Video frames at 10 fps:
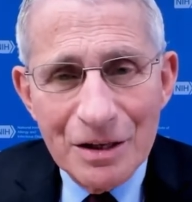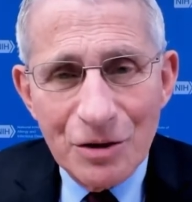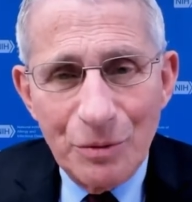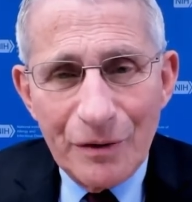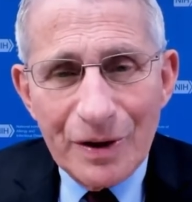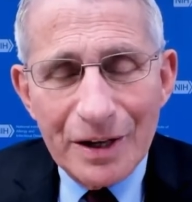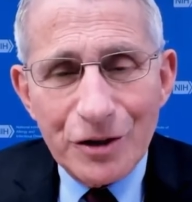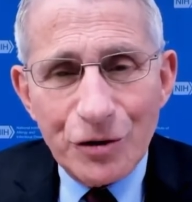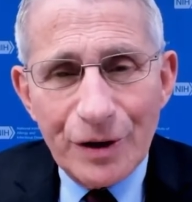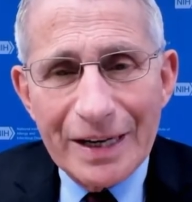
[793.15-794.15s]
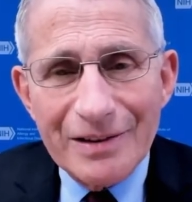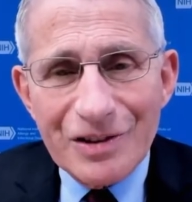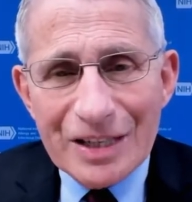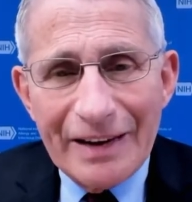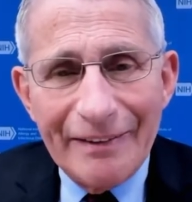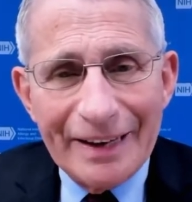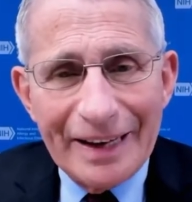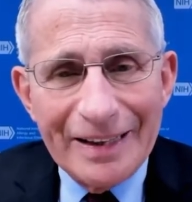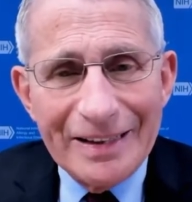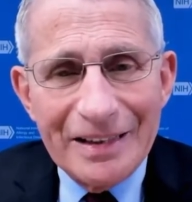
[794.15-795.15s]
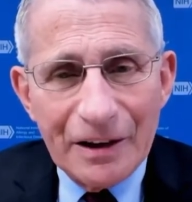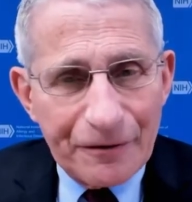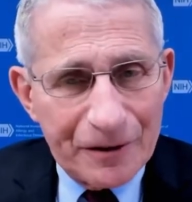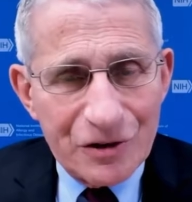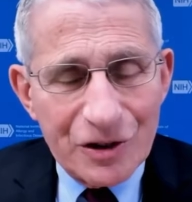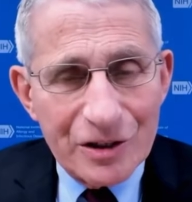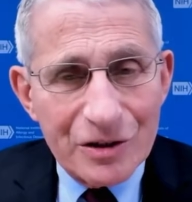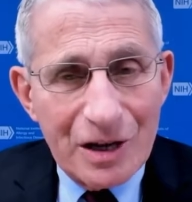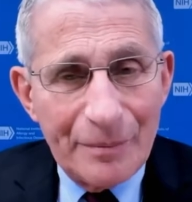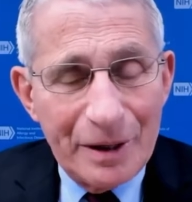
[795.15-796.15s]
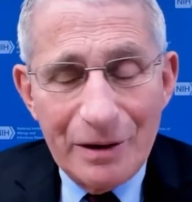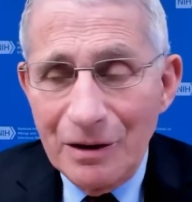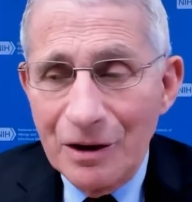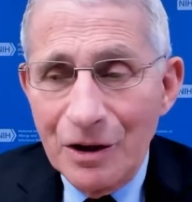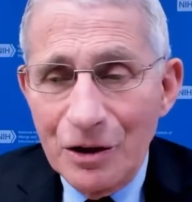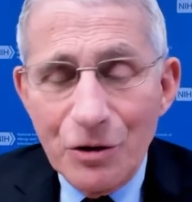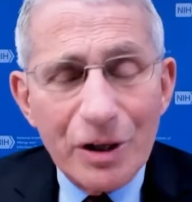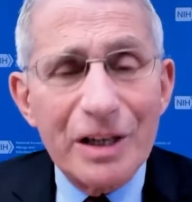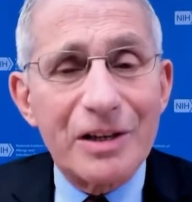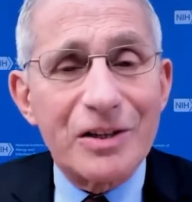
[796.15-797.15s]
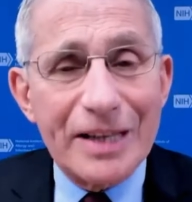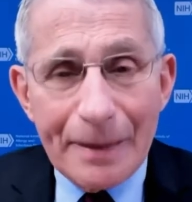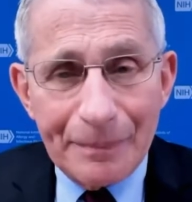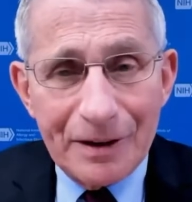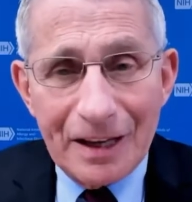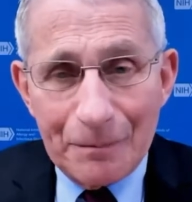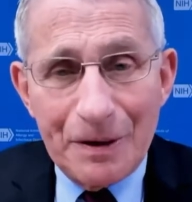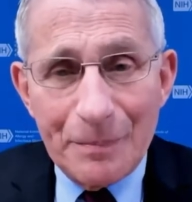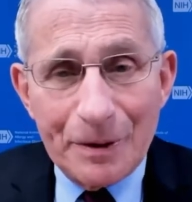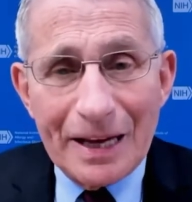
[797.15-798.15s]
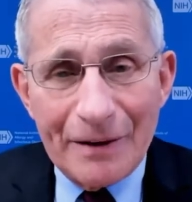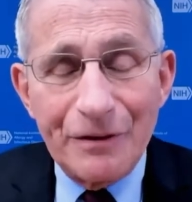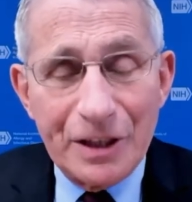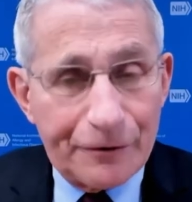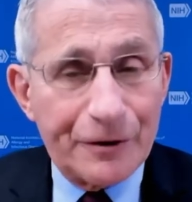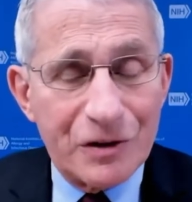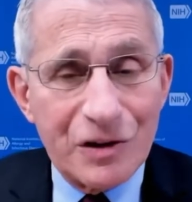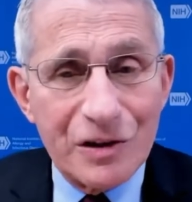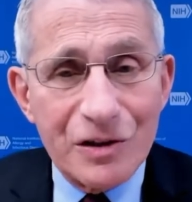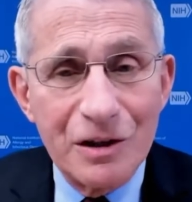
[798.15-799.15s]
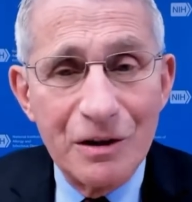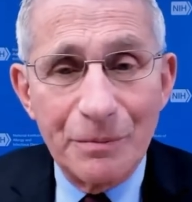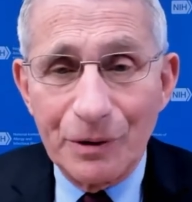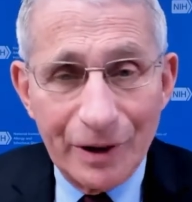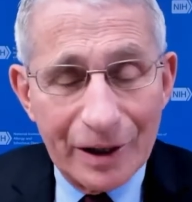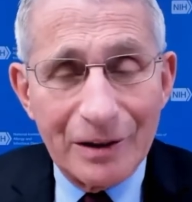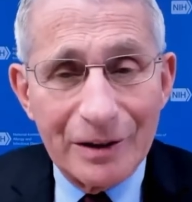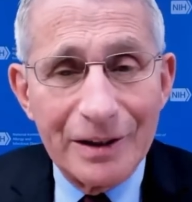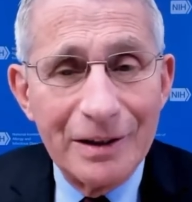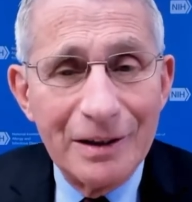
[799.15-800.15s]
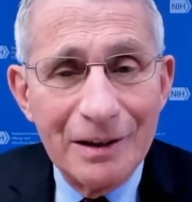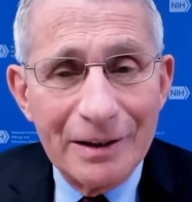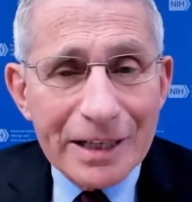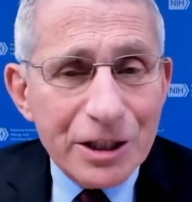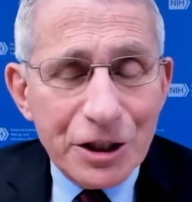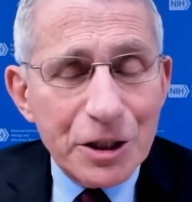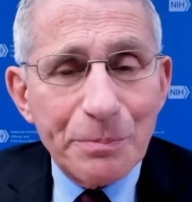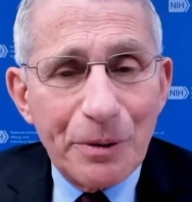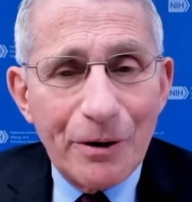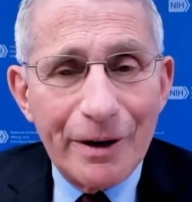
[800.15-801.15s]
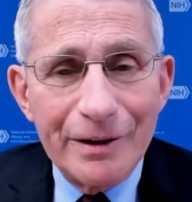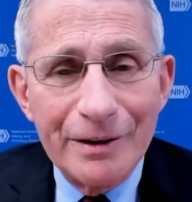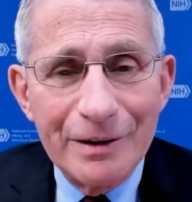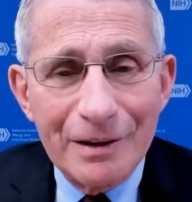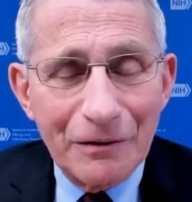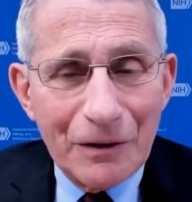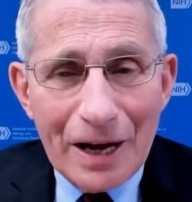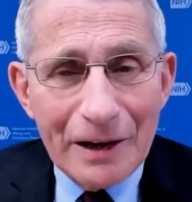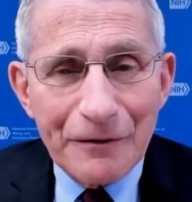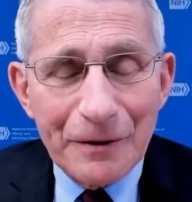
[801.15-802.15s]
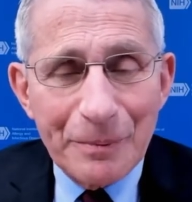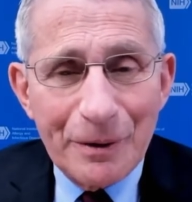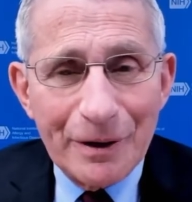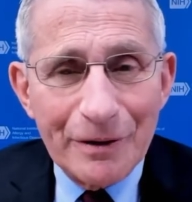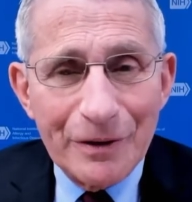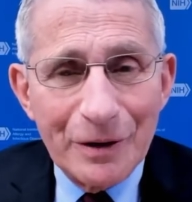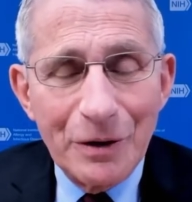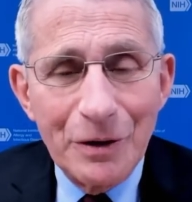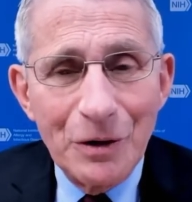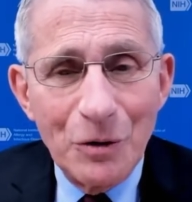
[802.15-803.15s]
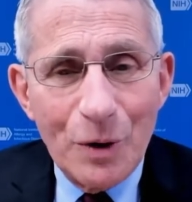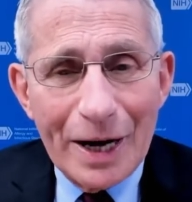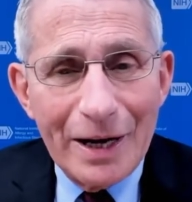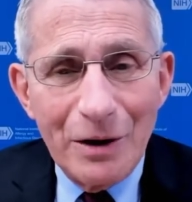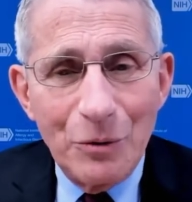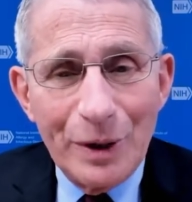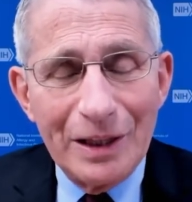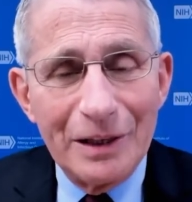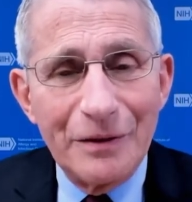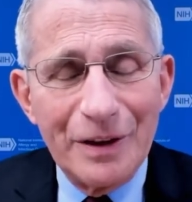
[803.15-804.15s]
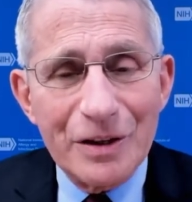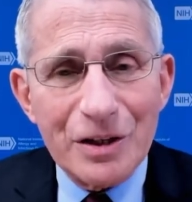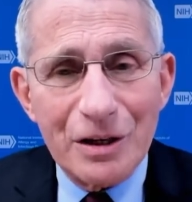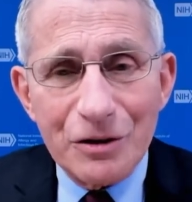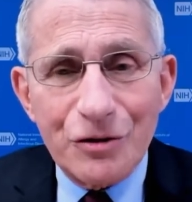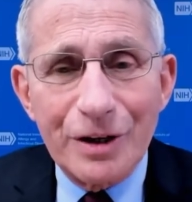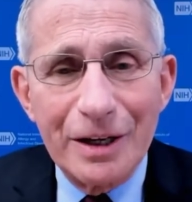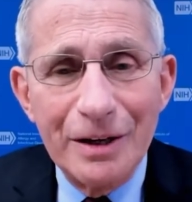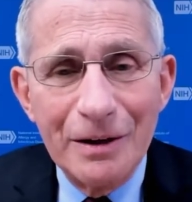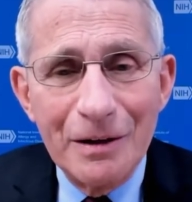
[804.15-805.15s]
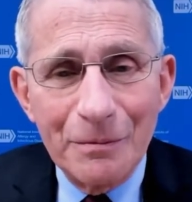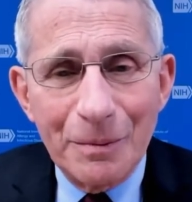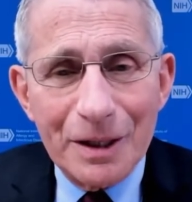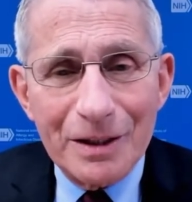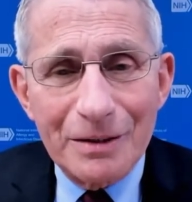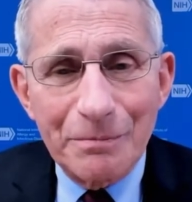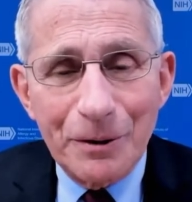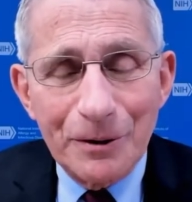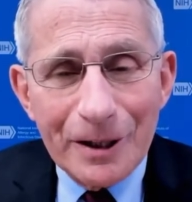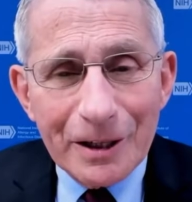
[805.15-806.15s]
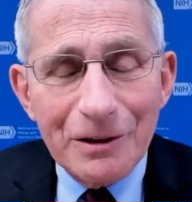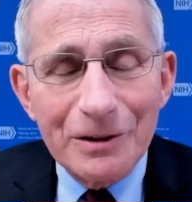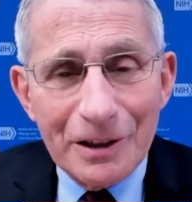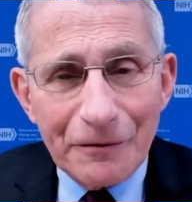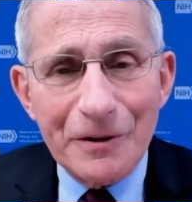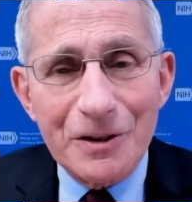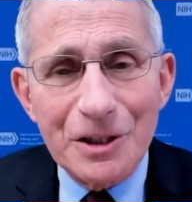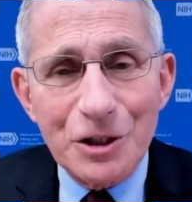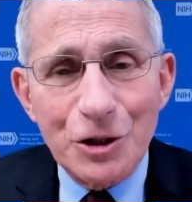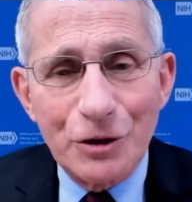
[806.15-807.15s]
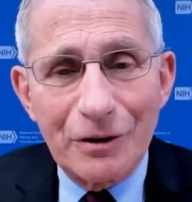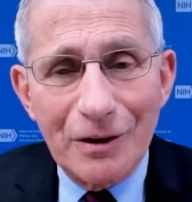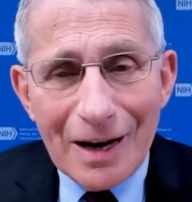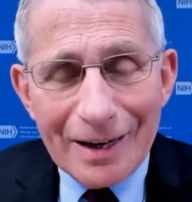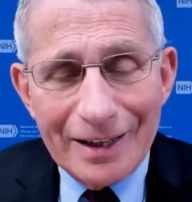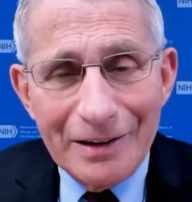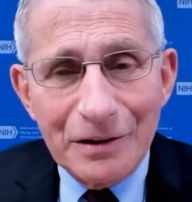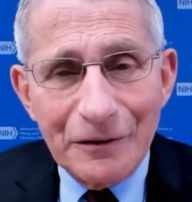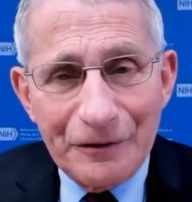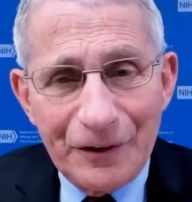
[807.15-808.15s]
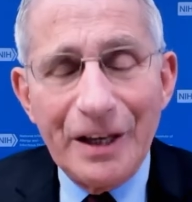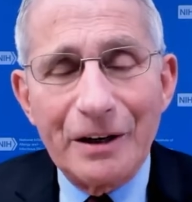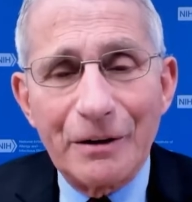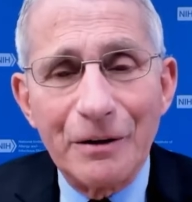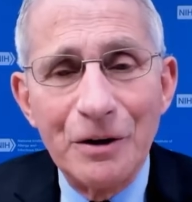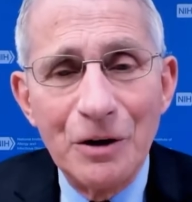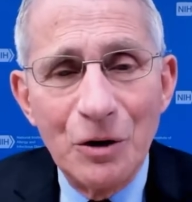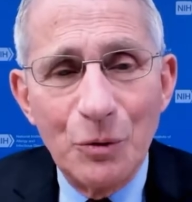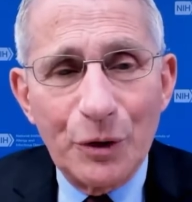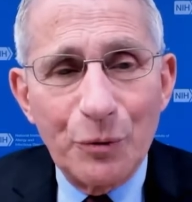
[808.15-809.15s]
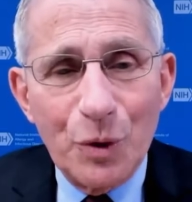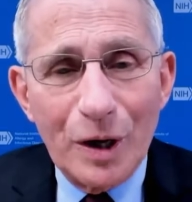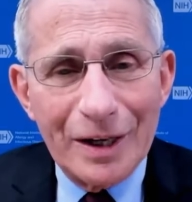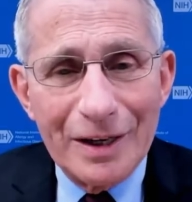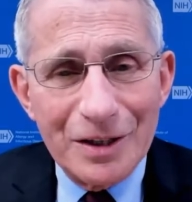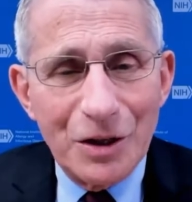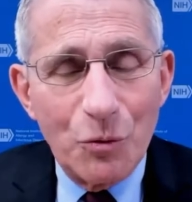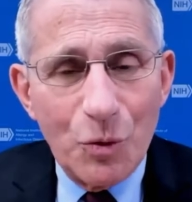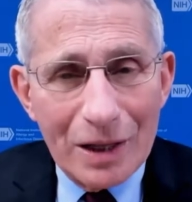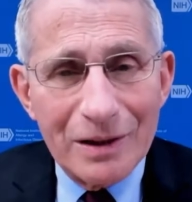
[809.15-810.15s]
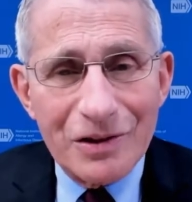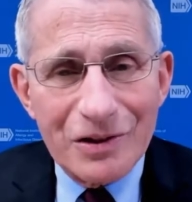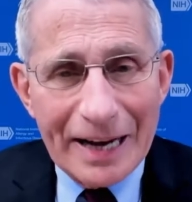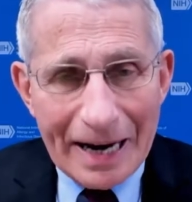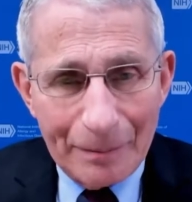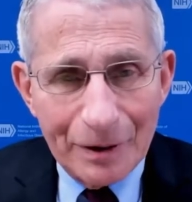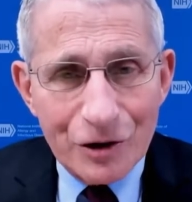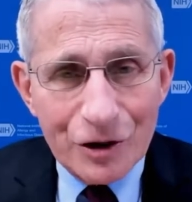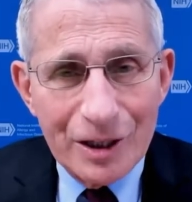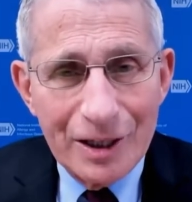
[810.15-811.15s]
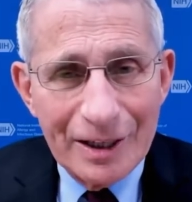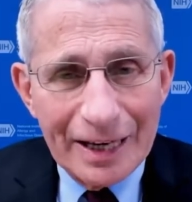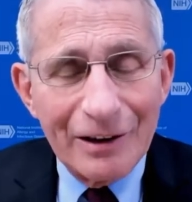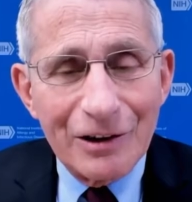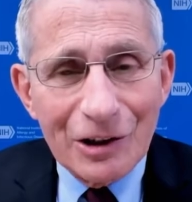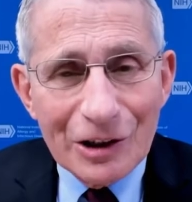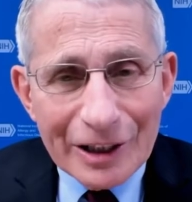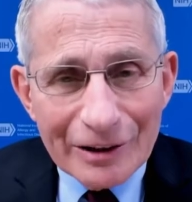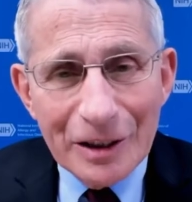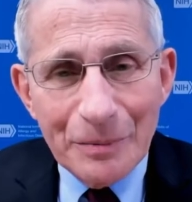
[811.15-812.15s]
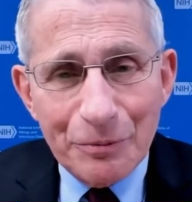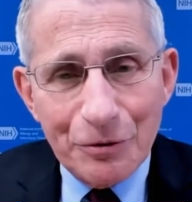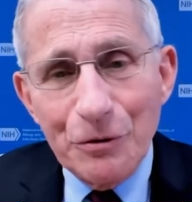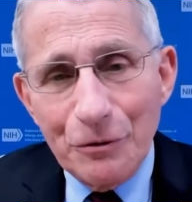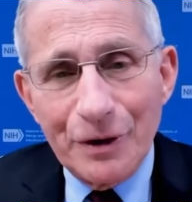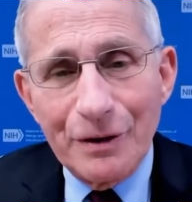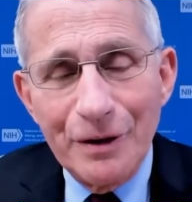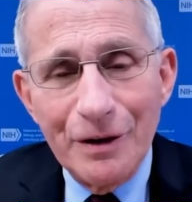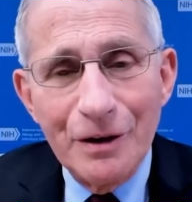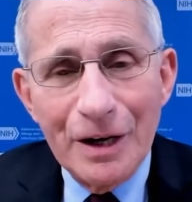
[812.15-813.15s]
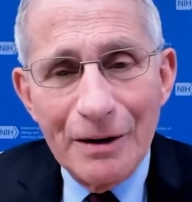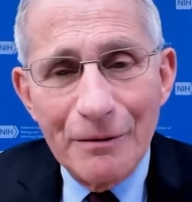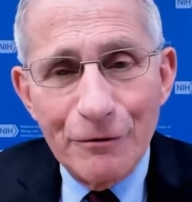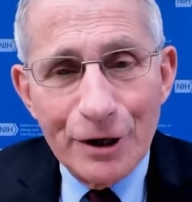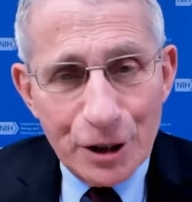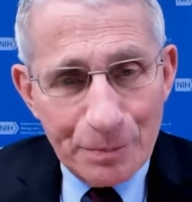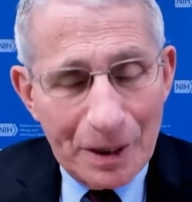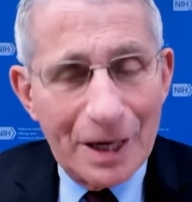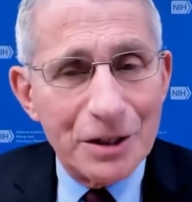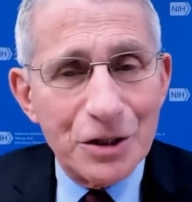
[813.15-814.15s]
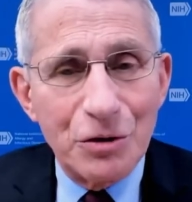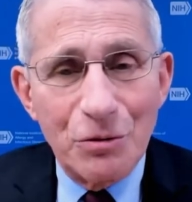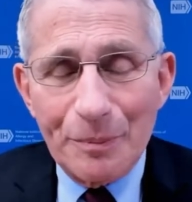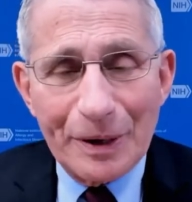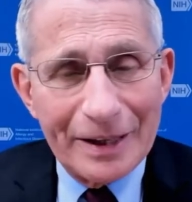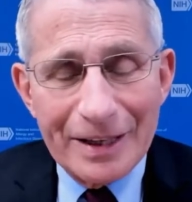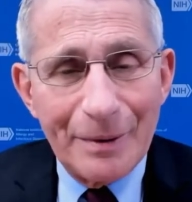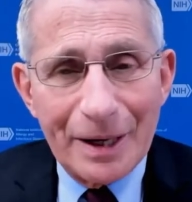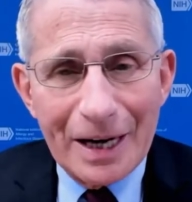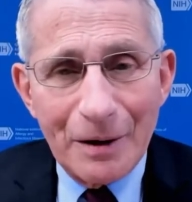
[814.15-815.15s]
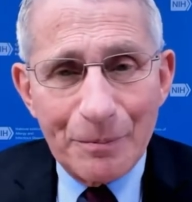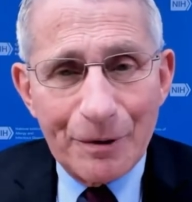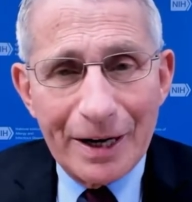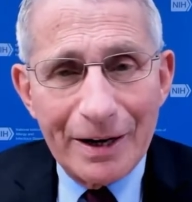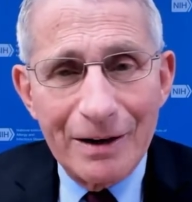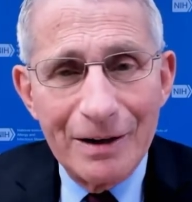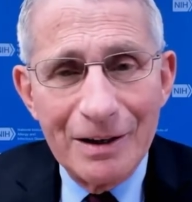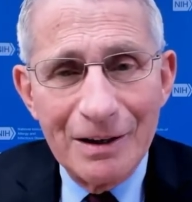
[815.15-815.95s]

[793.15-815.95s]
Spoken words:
So we've got to transcend any differences. I mean, you can accept that people have differences politically. That's just part of life and part of the way we live in this country. But political differences should not interfere with what is the well-established and clearly proven response to a pandemic outbreak.